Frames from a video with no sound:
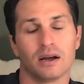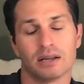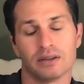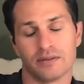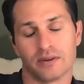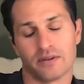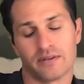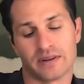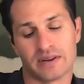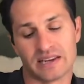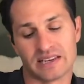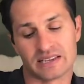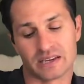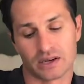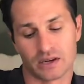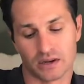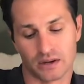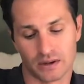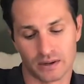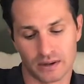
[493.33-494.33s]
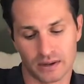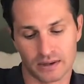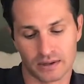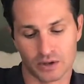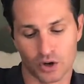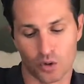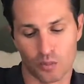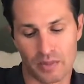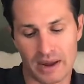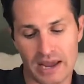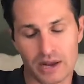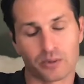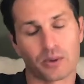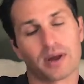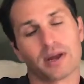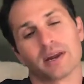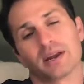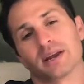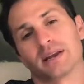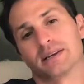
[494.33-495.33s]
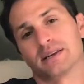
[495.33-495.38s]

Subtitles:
Even if it is a good domain rating,